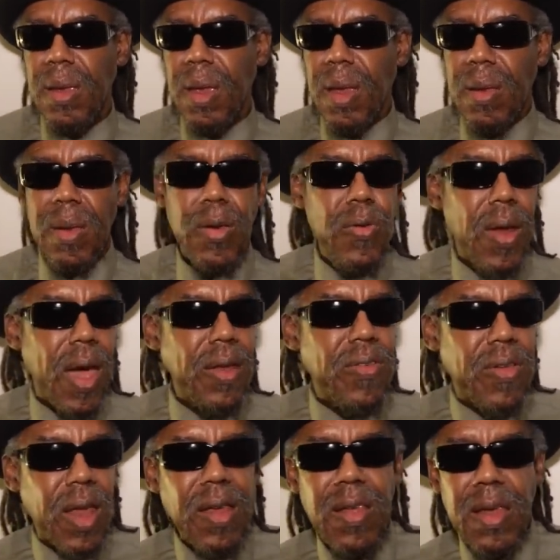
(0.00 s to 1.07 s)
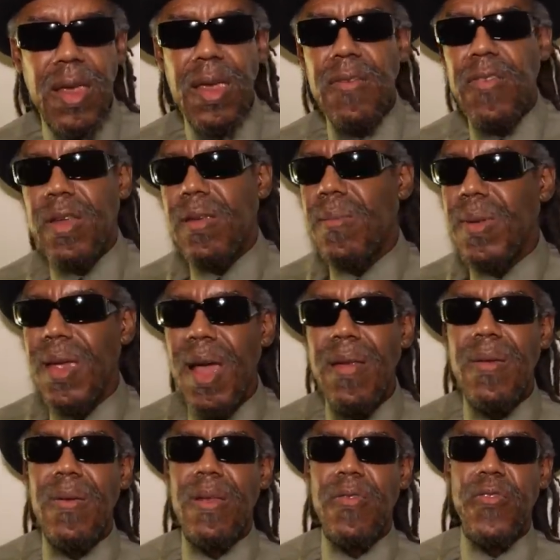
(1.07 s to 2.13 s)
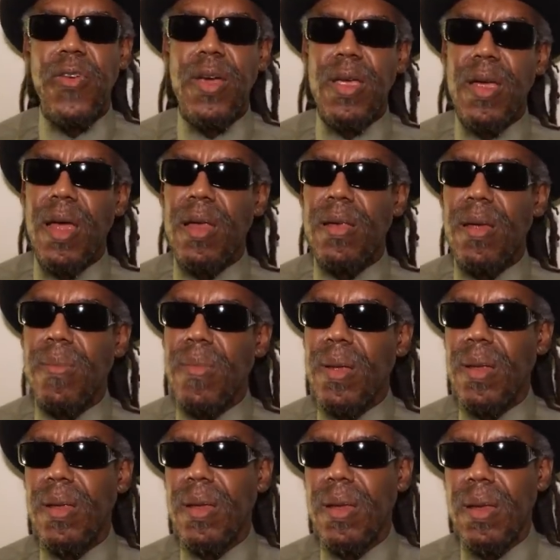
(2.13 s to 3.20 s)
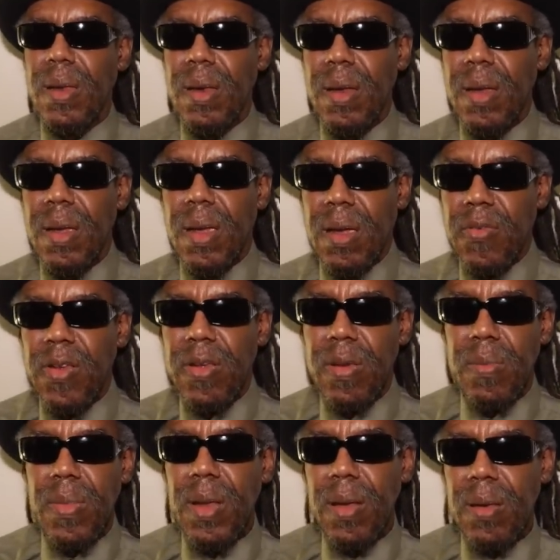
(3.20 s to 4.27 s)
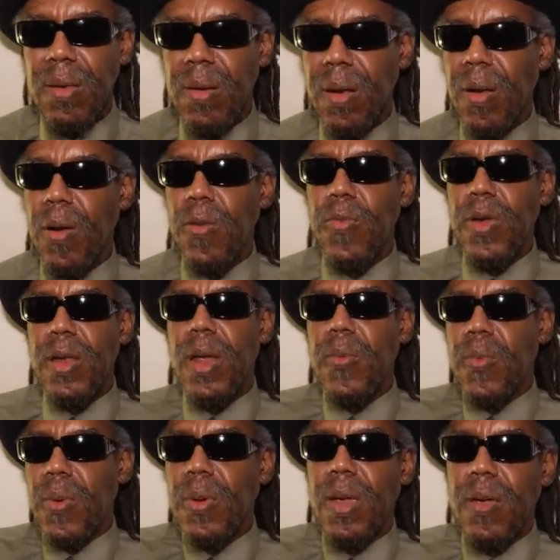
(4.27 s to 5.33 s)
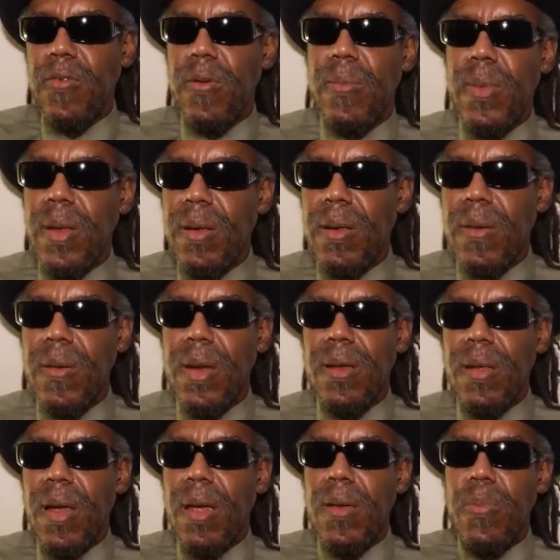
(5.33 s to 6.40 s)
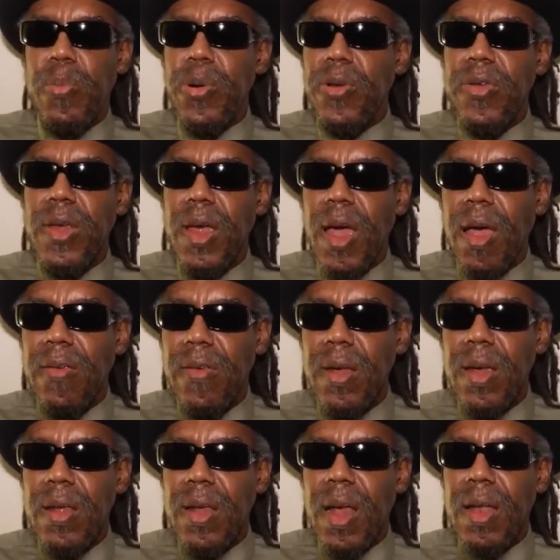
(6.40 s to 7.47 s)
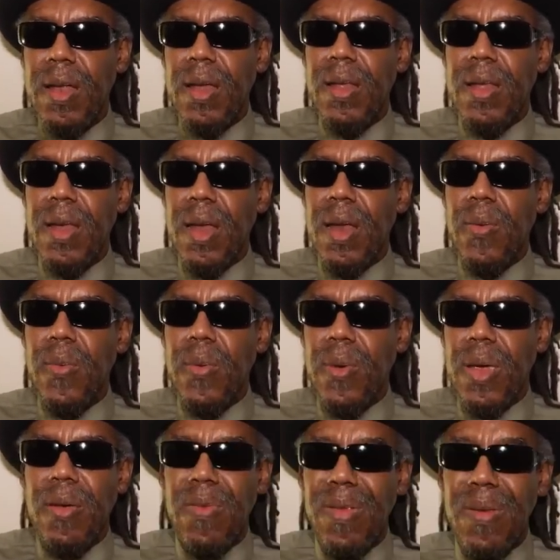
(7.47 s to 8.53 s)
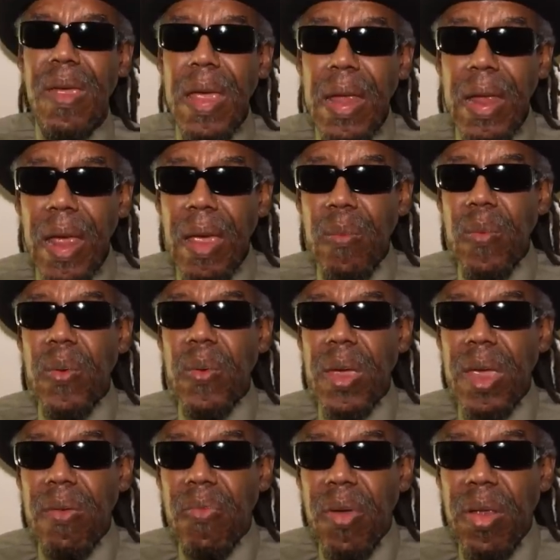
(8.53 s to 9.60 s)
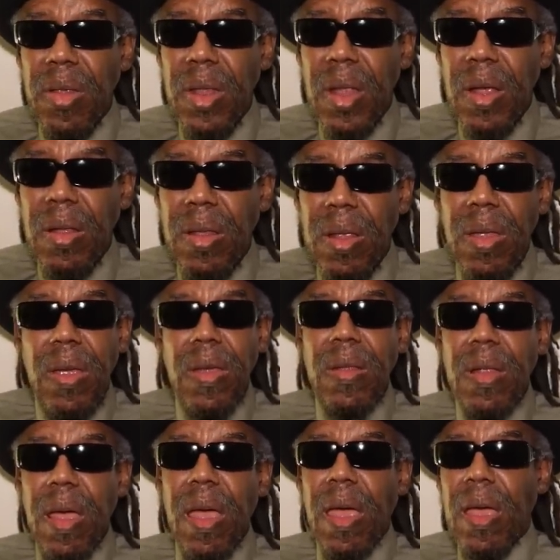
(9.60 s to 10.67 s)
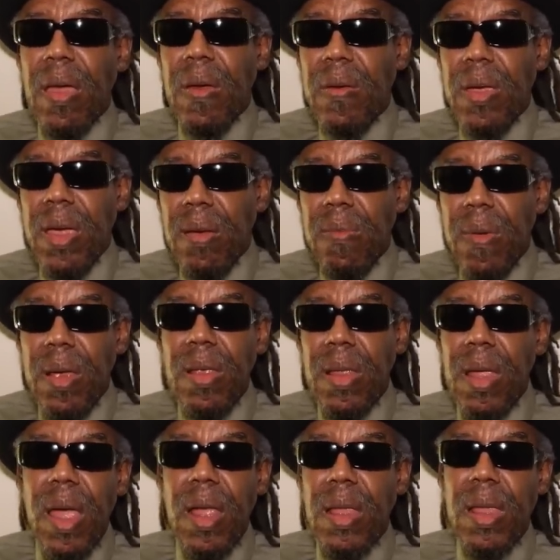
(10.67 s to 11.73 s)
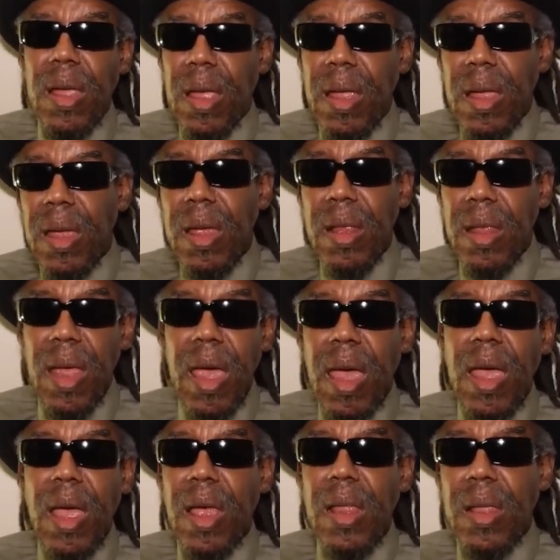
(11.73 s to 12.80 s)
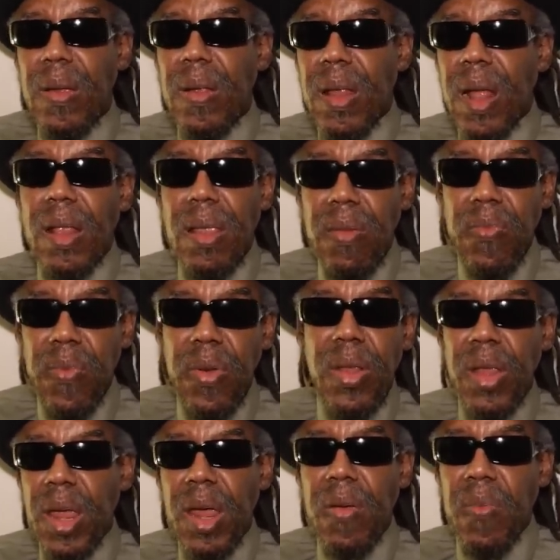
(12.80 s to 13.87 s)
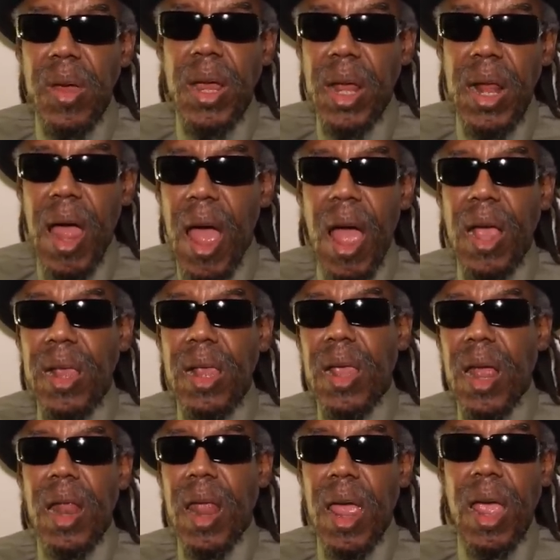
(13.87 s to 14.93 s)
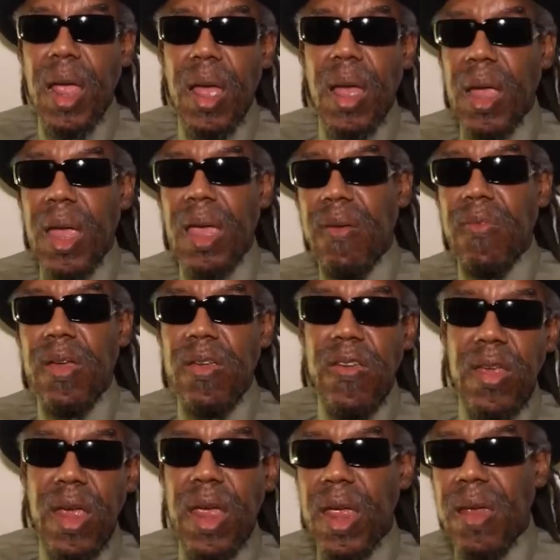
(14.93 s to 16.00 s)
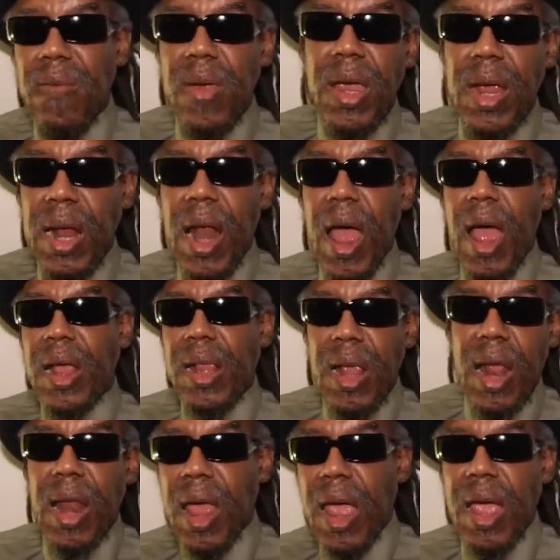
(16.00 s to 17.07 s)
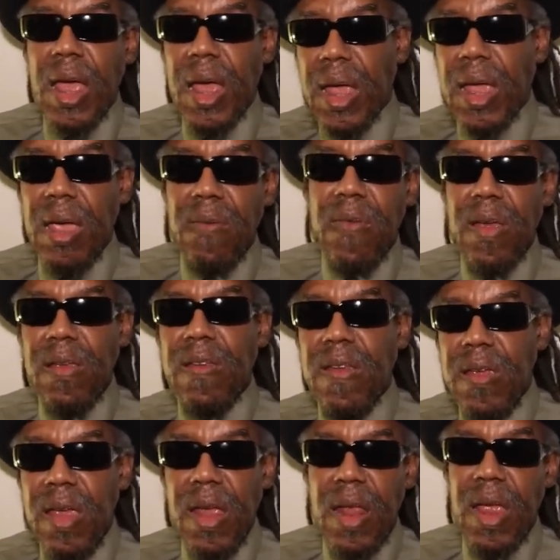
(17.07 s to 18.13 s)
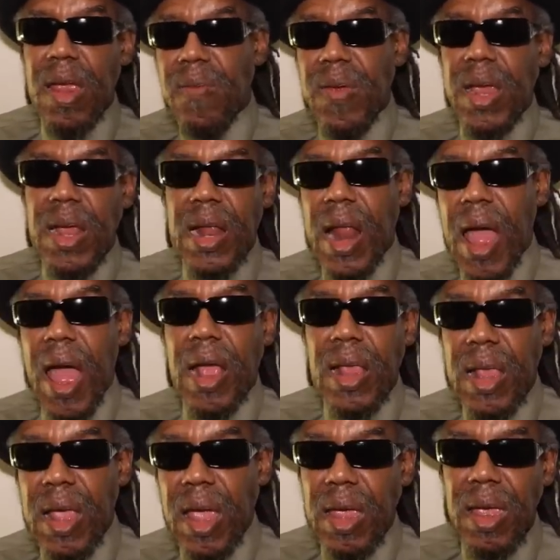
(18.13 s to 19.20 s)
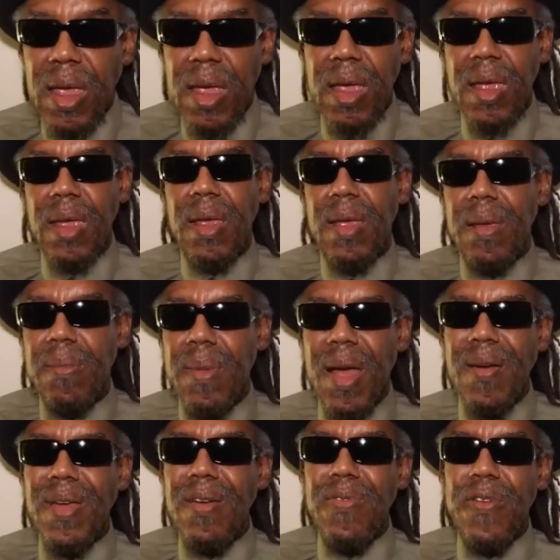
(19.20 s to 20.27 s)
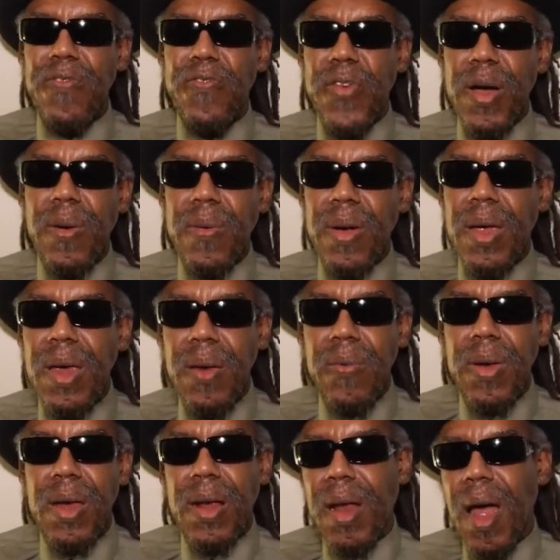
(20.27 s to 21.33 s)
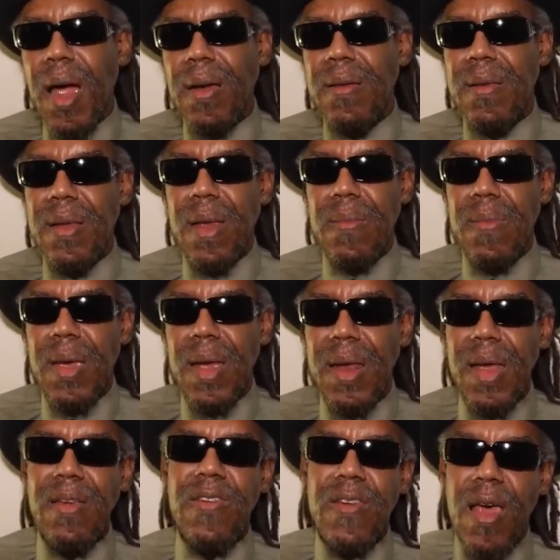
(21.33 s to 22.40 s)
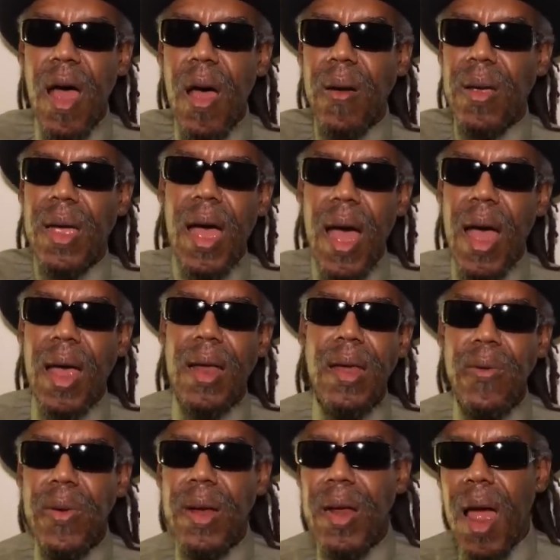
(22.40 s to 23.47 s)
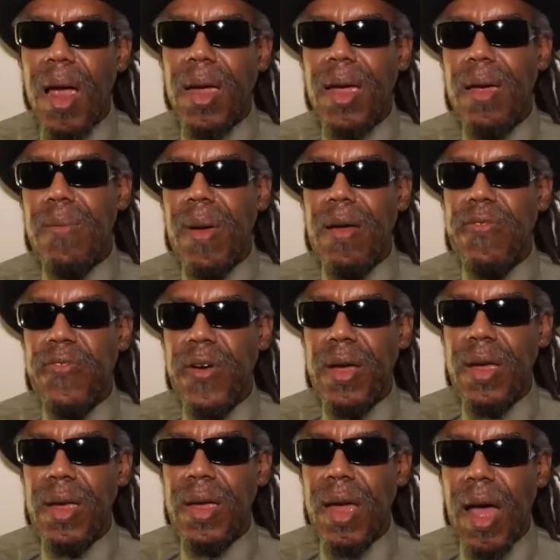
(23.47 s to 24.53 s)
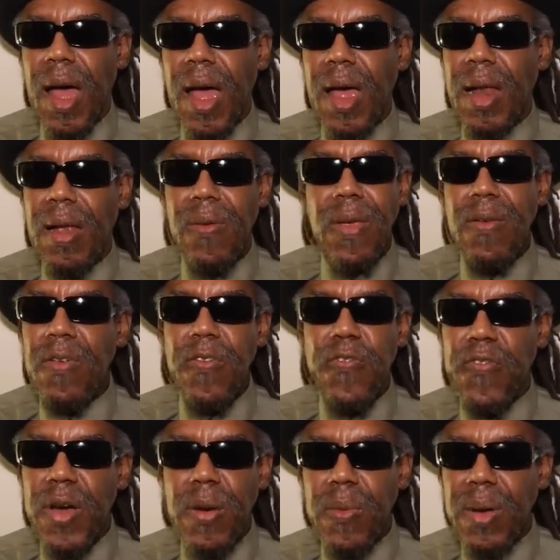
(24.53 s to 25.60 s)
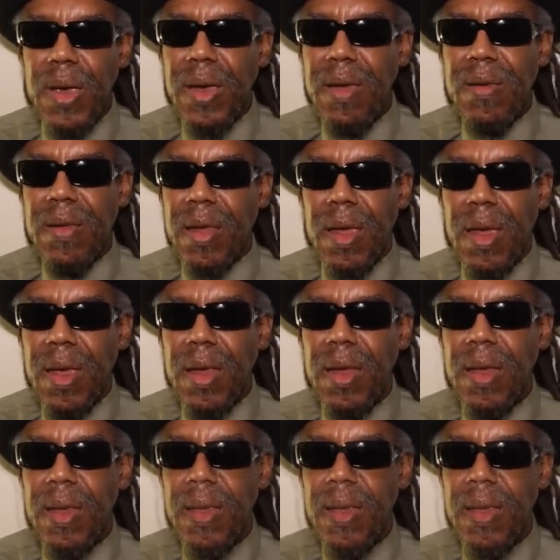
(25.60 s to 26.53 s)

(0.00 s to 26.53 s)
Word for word: And the United States are give it to me. Y'all know what the fuck y'all talking about. They'll give us a military. The only reason they won't give us a military because all you pussy ass niggas out there saying they won't give it to you. They won't give us nothing. They ain't gonna give us nothing. They ain't gonna do nothing for us. Henrik Clarke said they ain't gonna give us shit. Henrik Clarke said they ain't gonna give us shit. Henrik Clarke said I don't give a fuck what Henrik Clarke say, man. That's y'all God. Henrik Clarke ain't my fucking God. I don't give a fuck what he said.